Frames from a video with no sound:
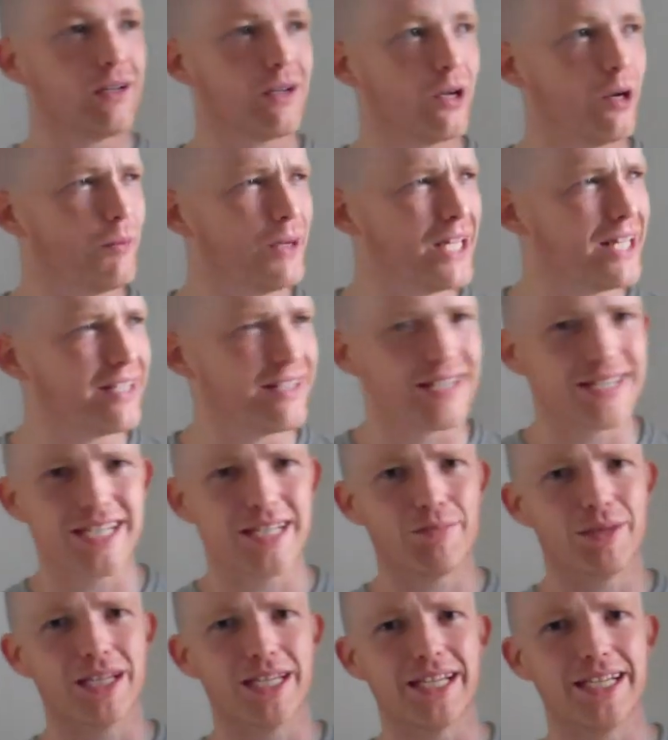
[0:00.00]
coming in and
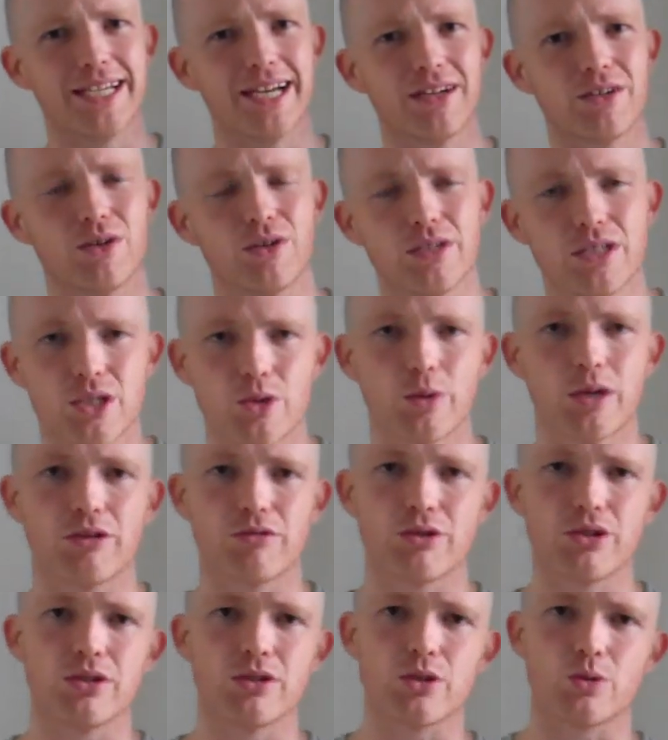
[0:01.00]
seemingly getting all these
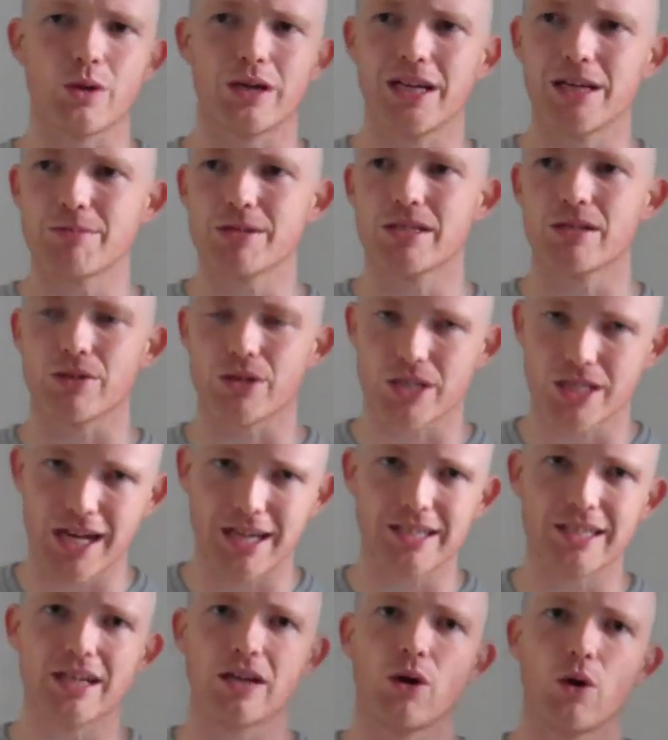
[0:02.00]
quick results while I'm still
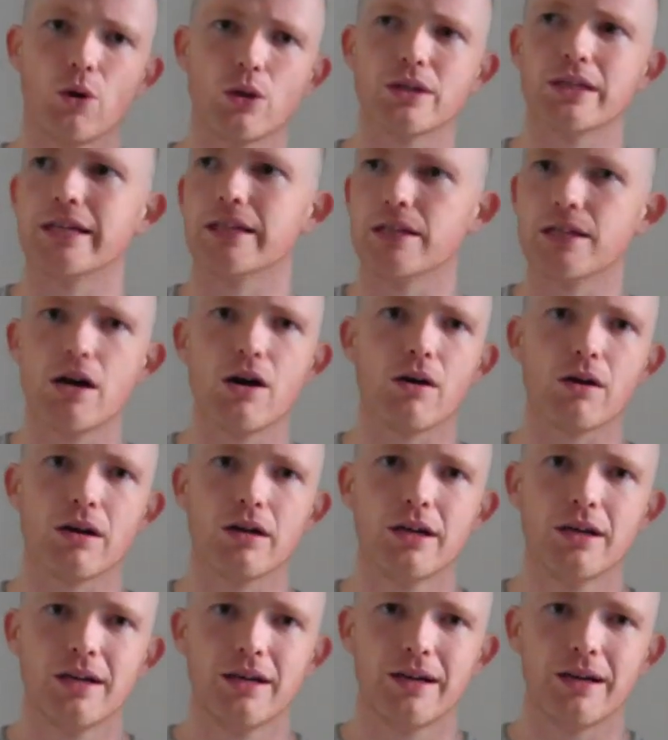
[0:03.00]
sat here all day long?